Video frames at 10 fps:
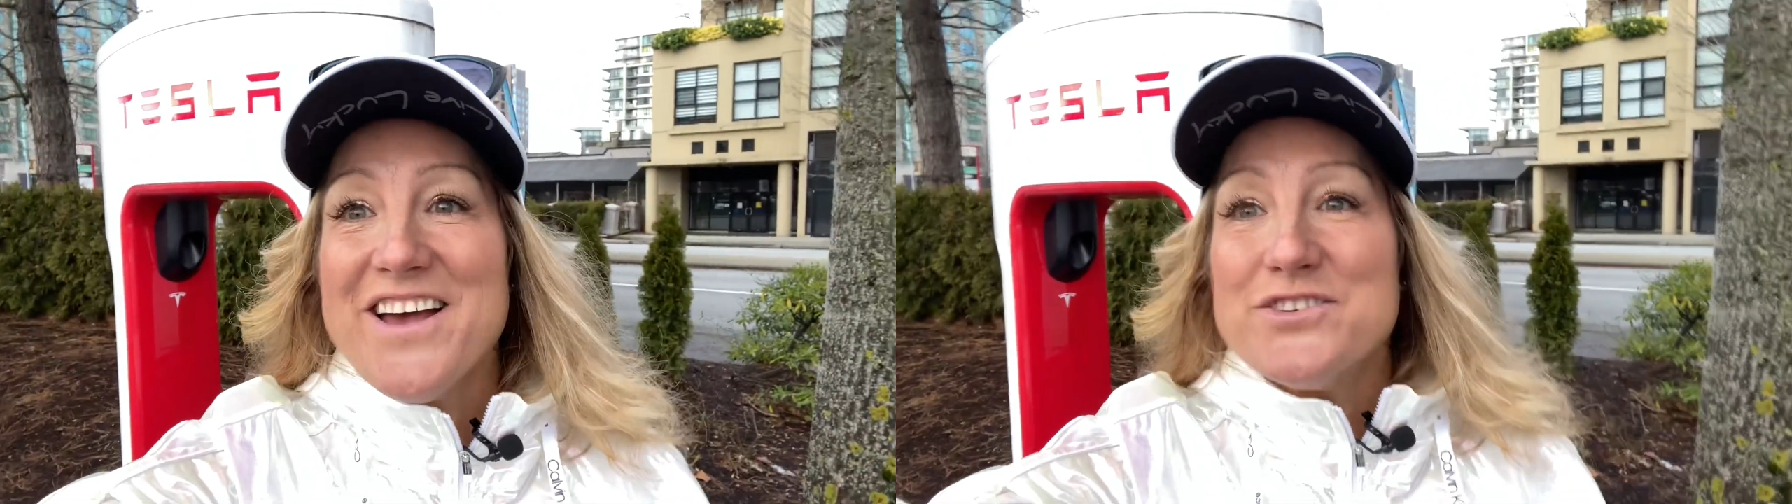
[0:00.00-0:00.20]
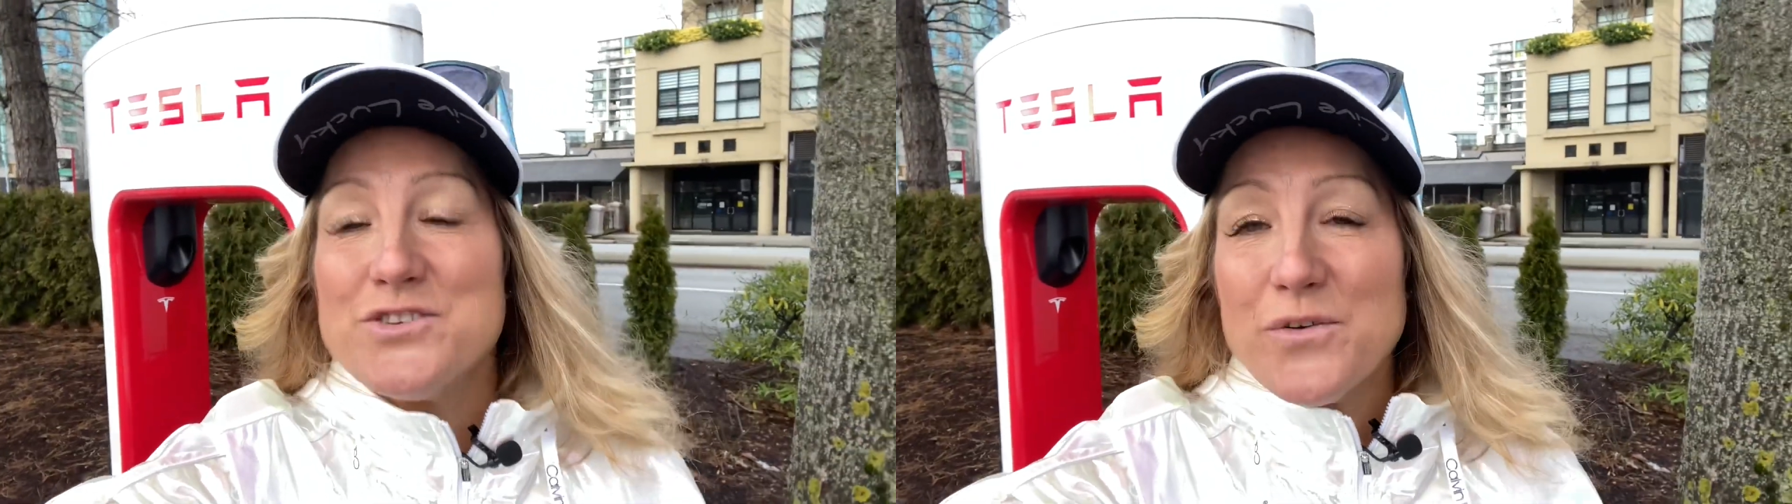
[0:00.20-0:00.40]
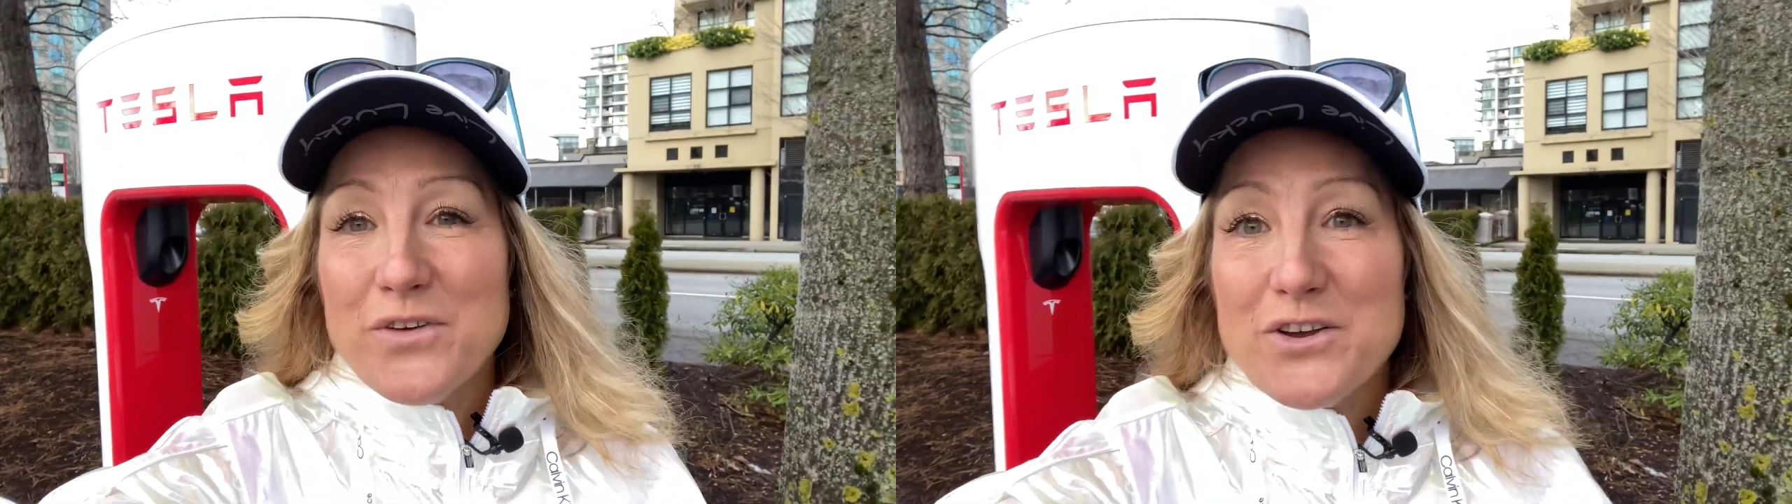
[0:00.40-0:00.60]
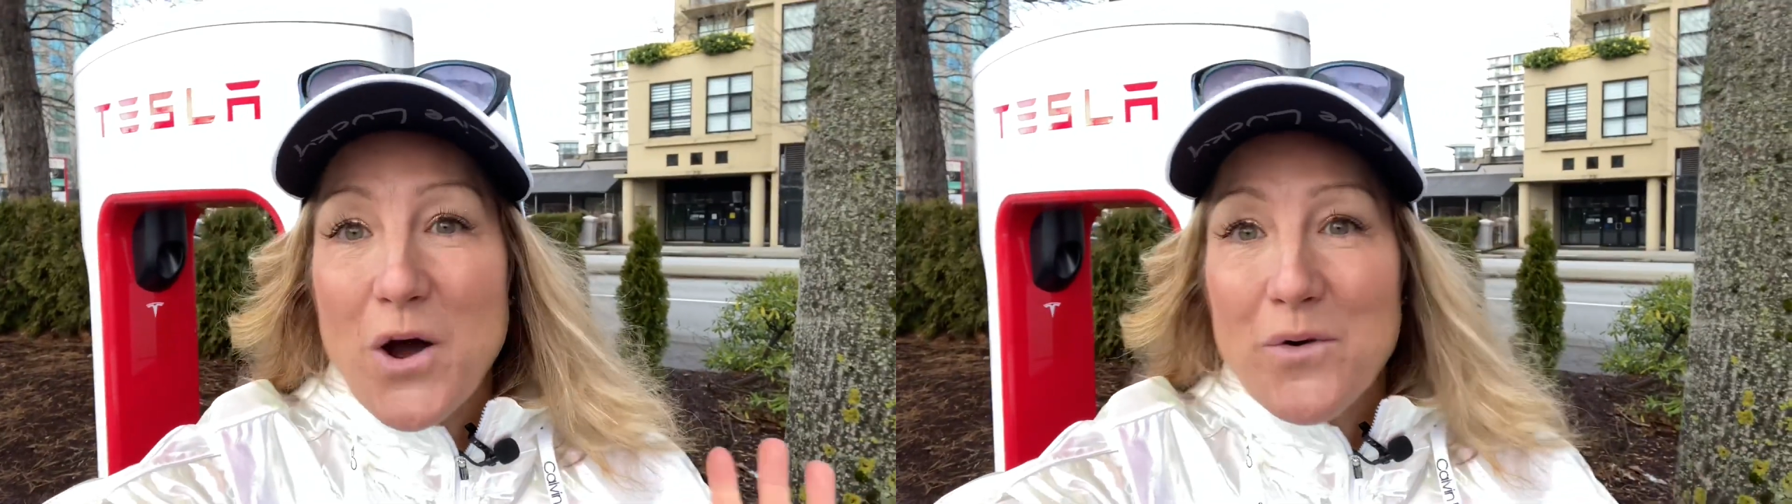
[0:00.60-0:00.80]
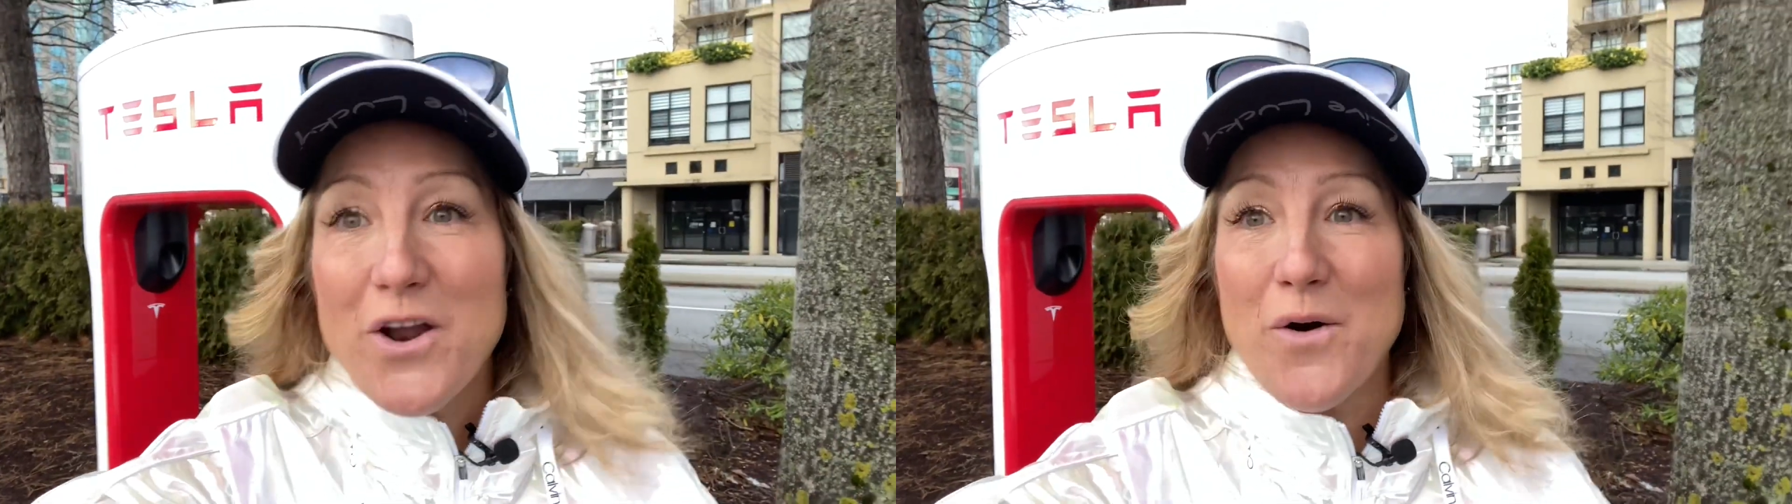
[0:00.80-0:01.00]
So if you
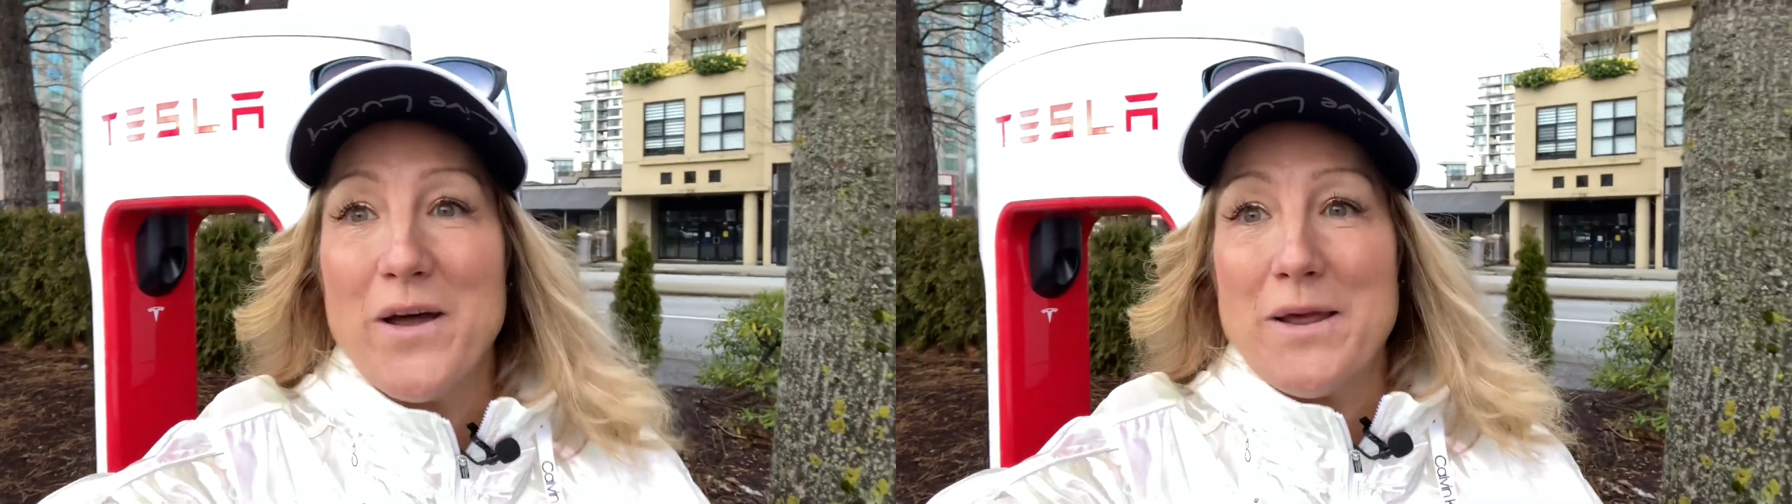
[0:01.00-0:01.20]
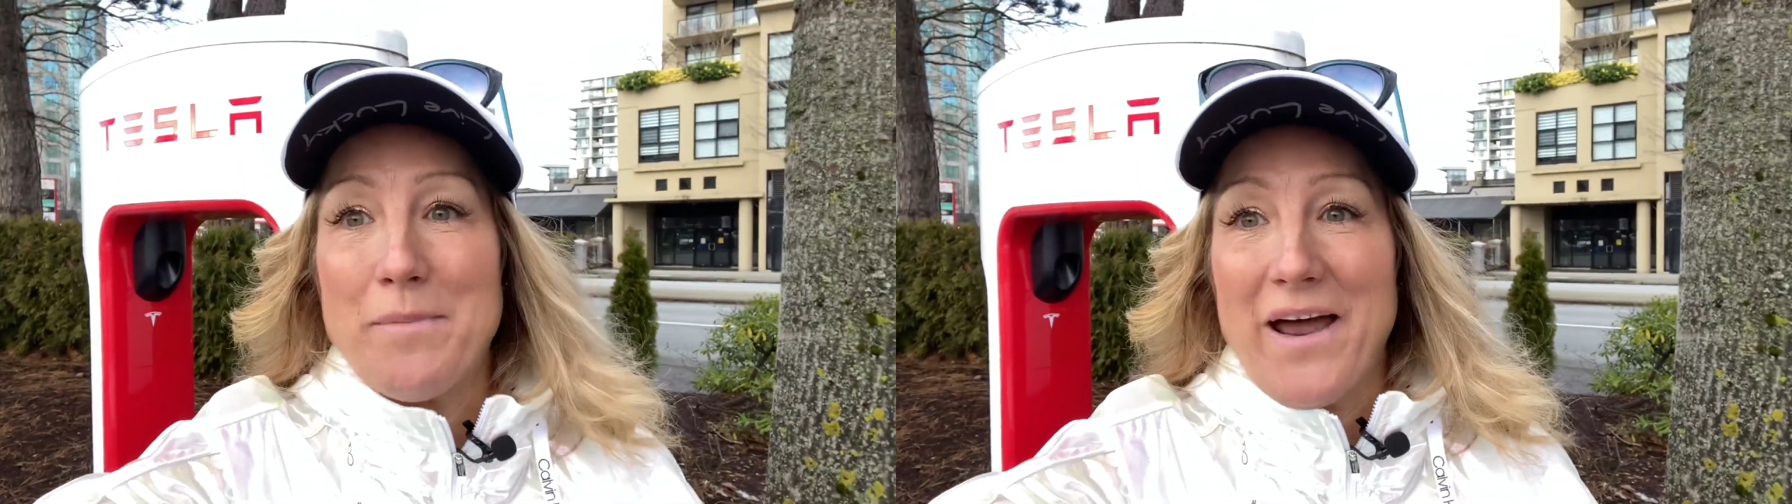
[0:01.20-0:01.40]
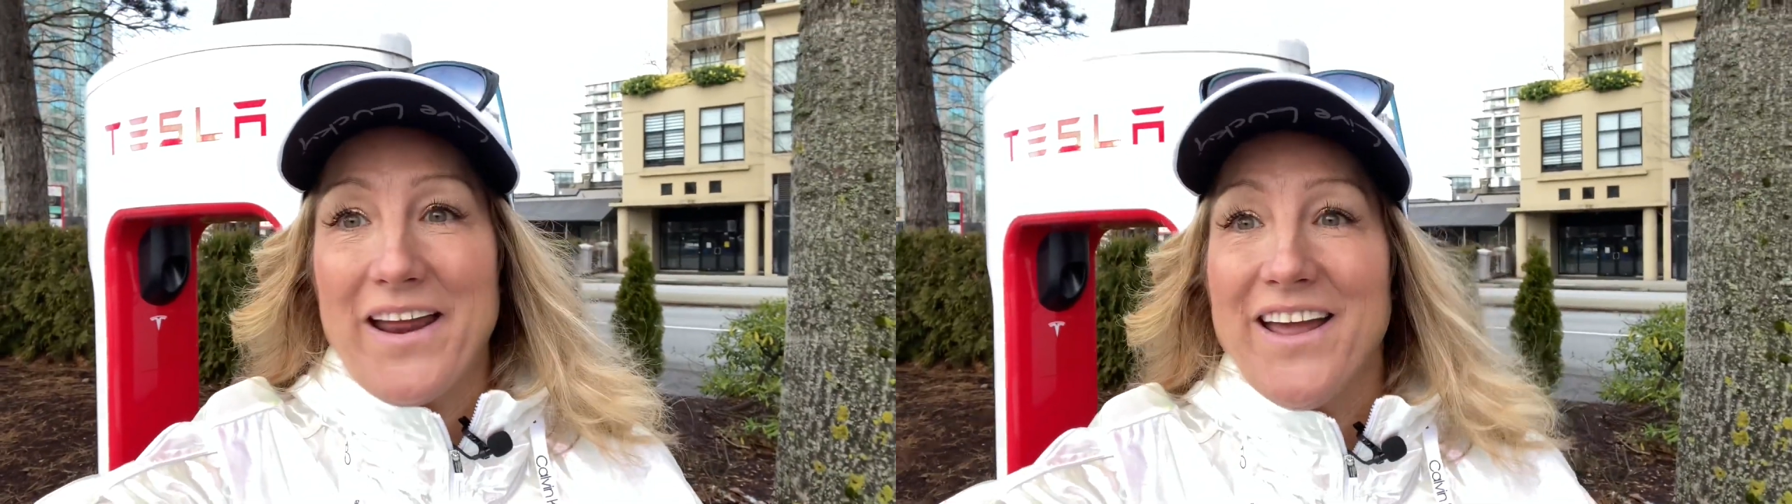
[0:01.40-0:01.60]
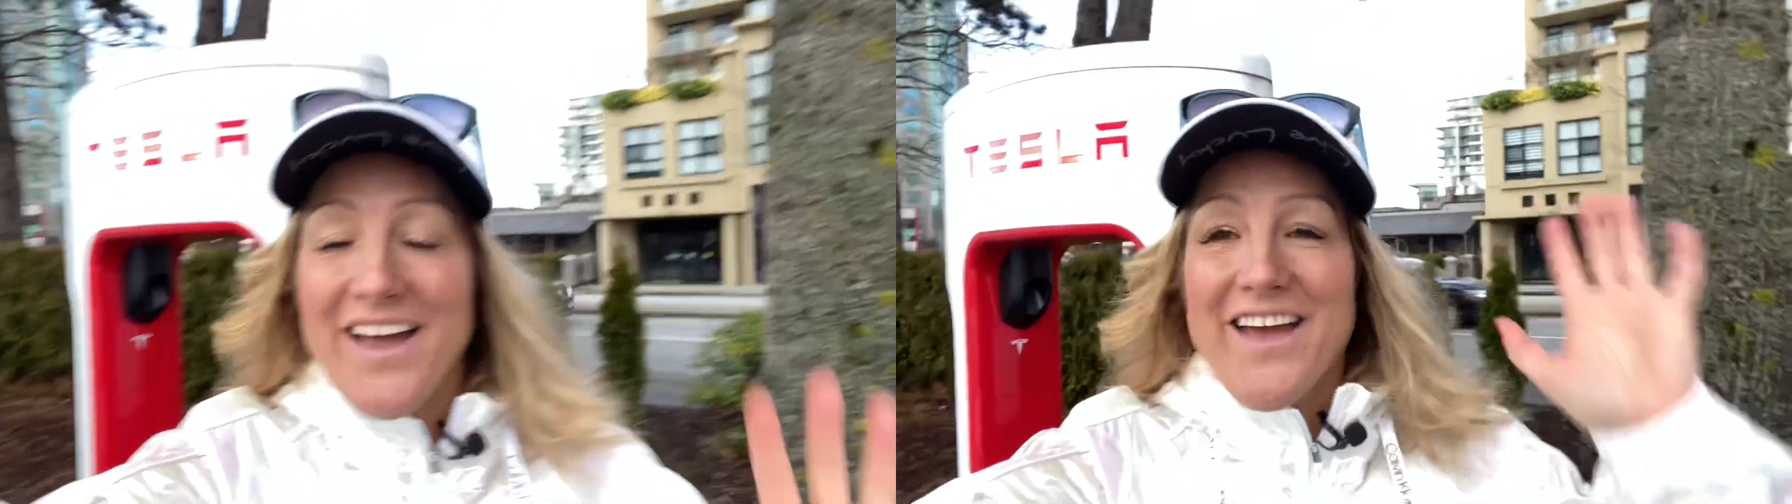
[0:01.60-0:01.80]
don't know anybody,